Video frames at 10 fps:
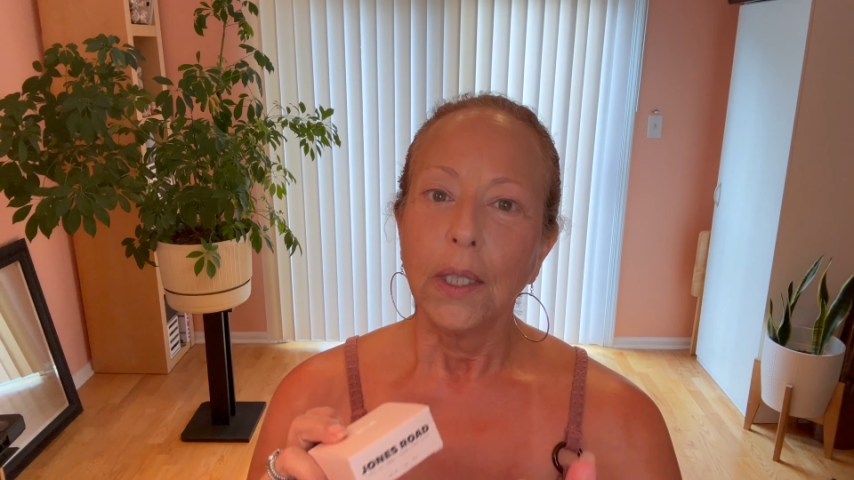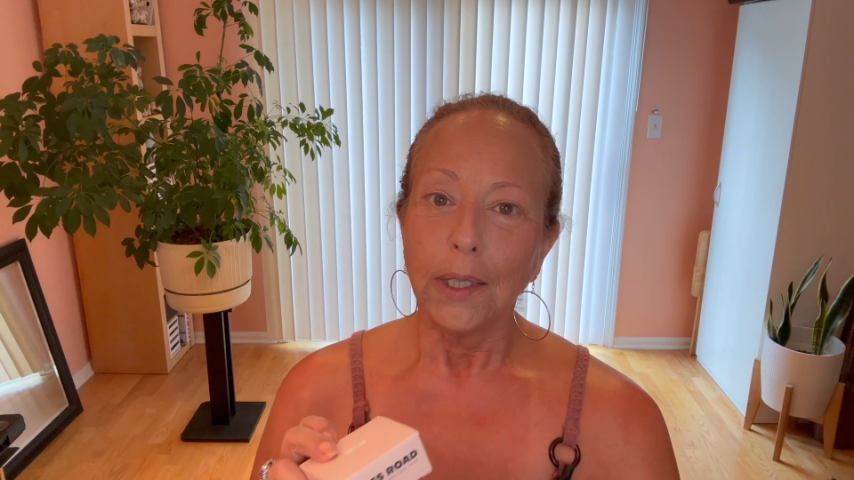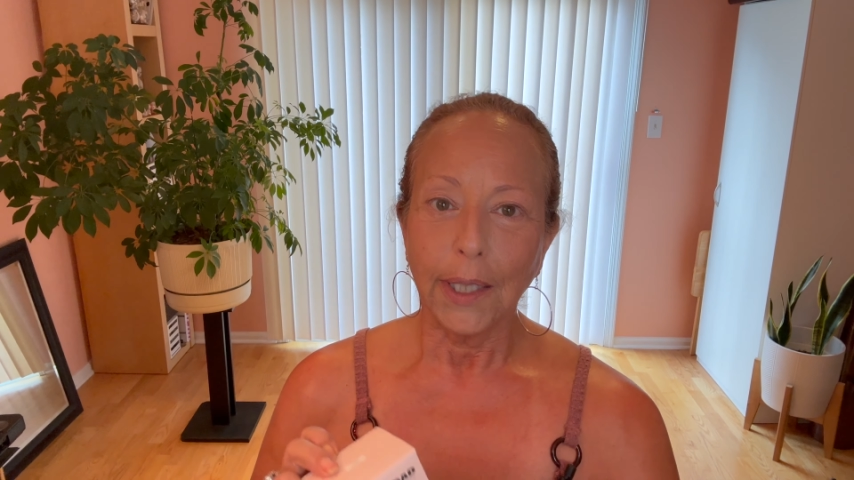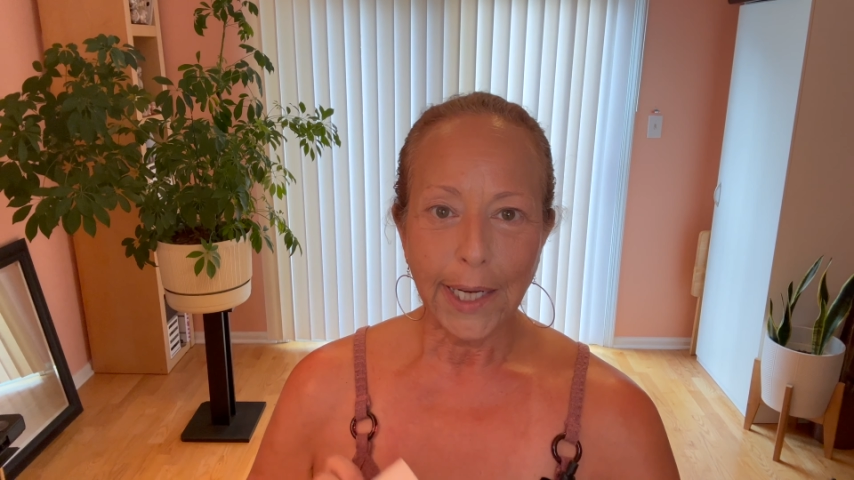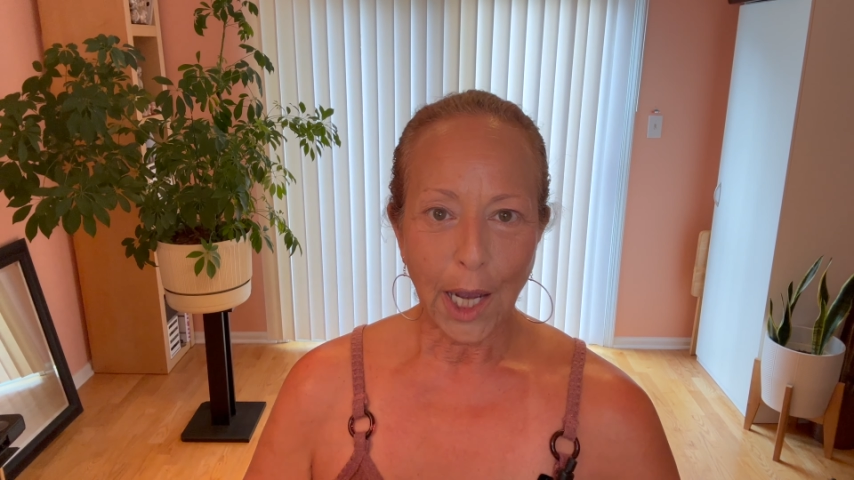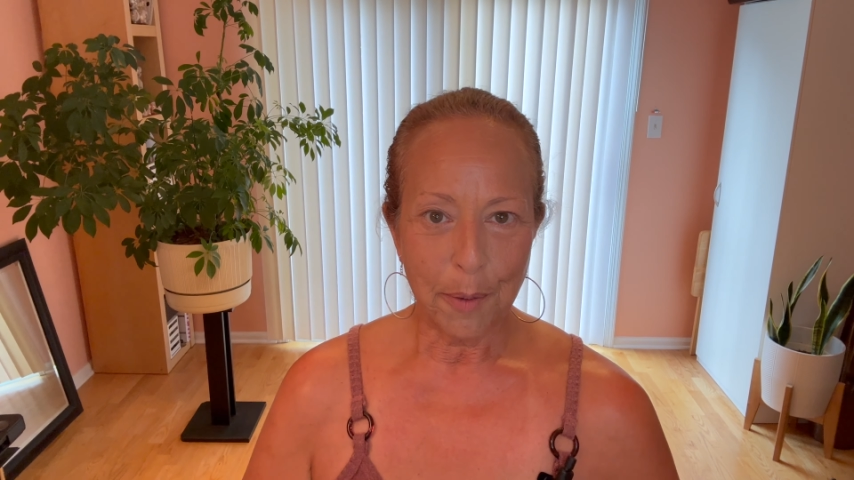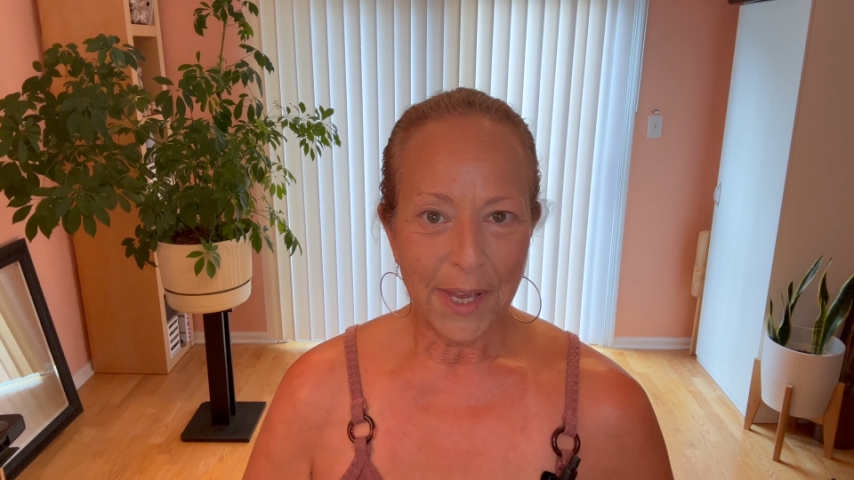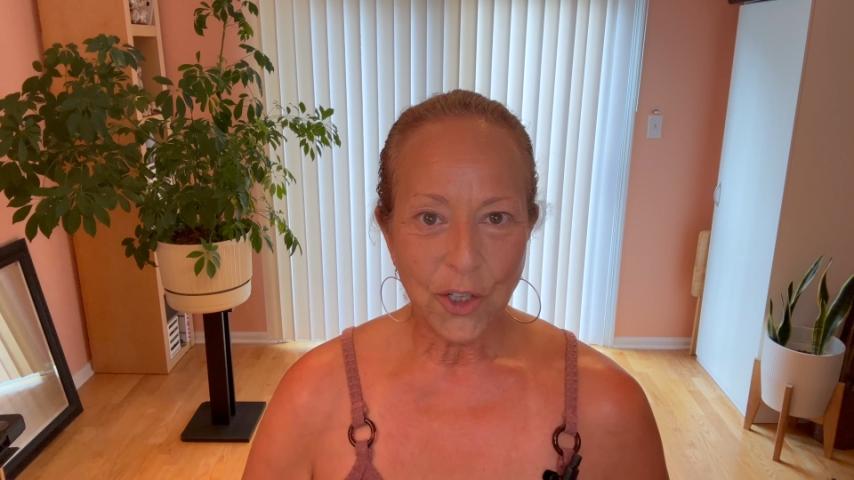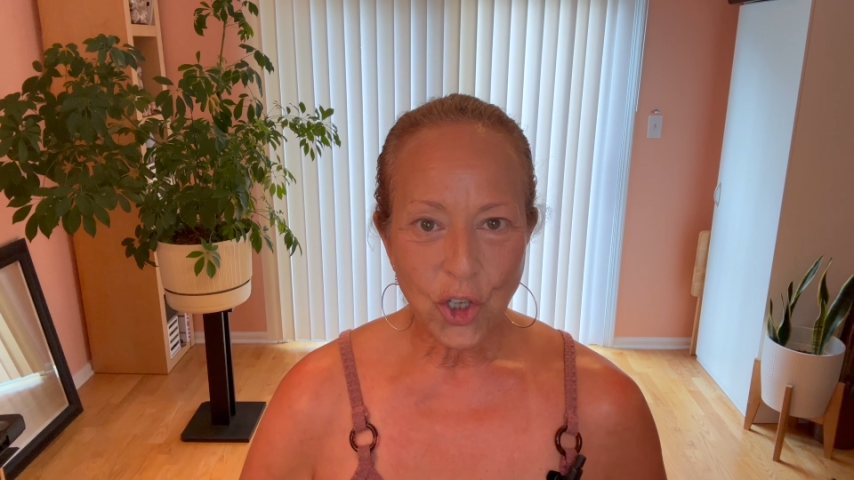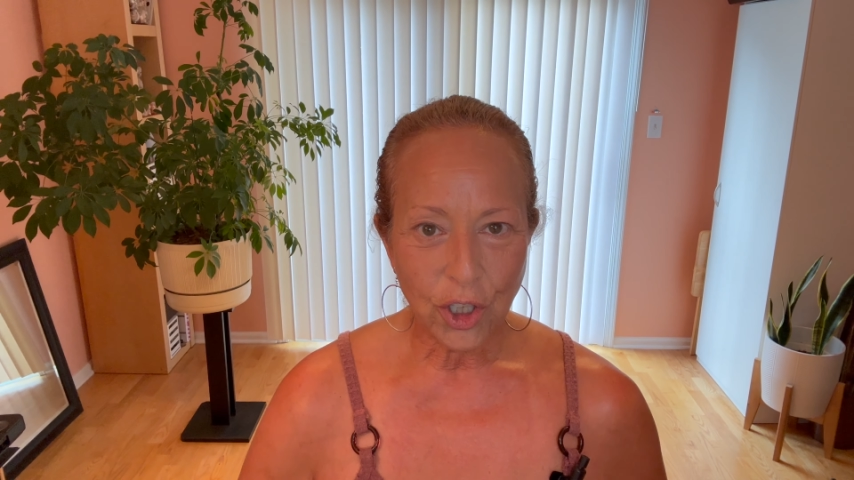Like I
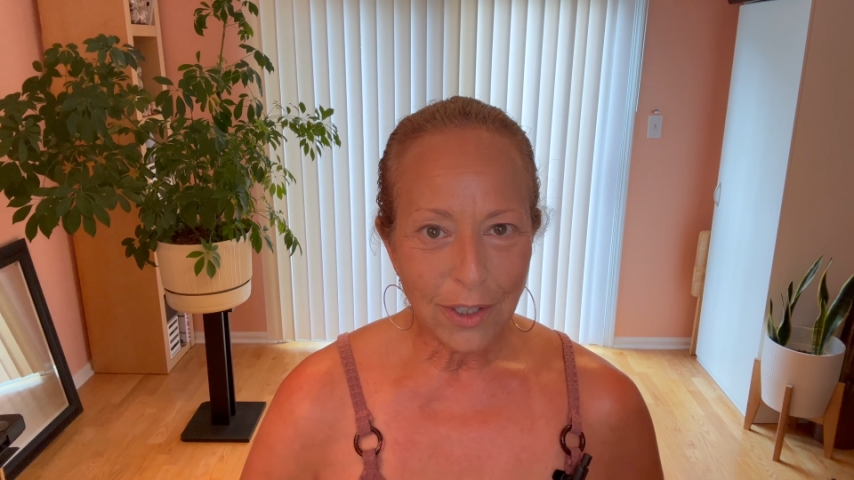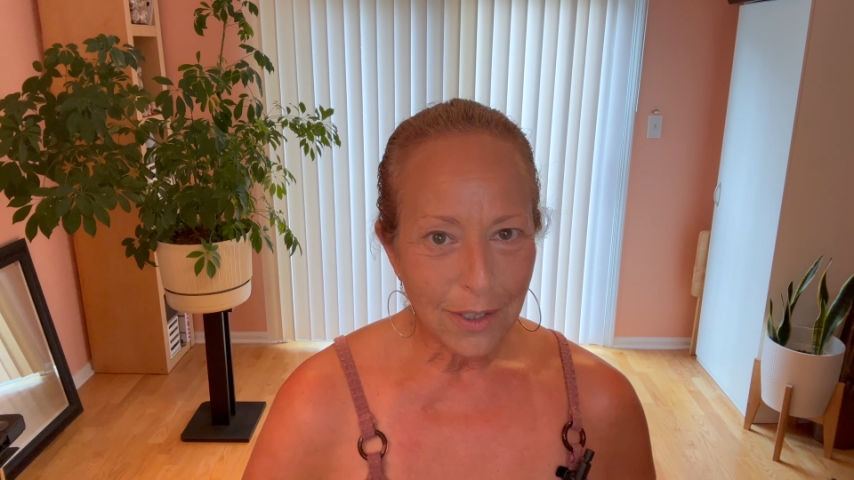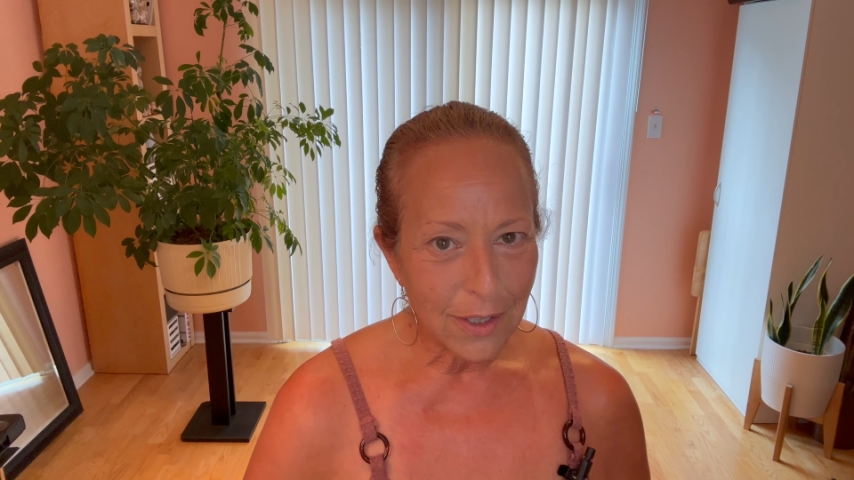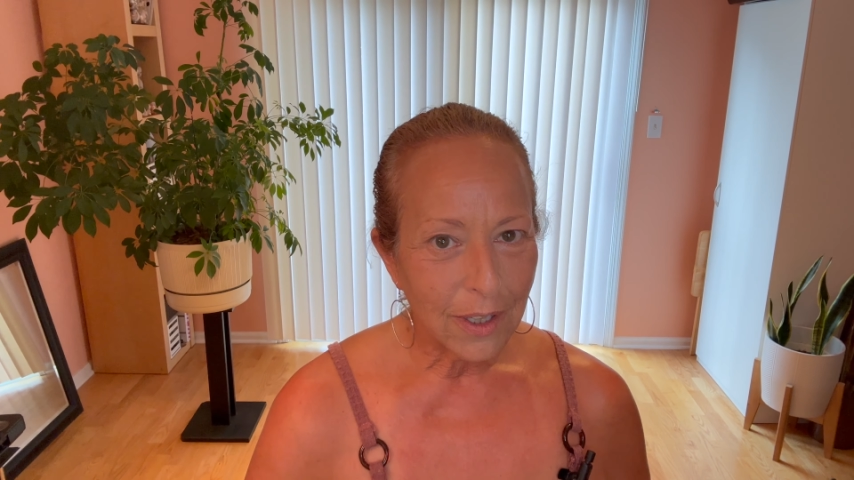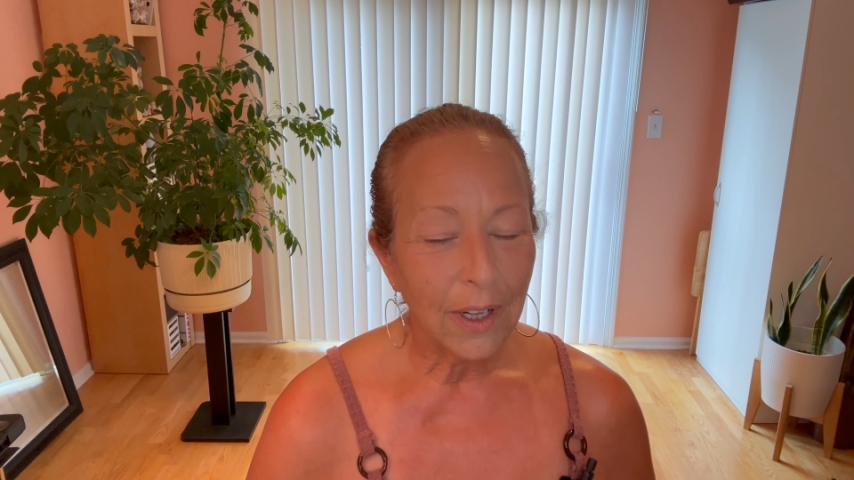mentioned,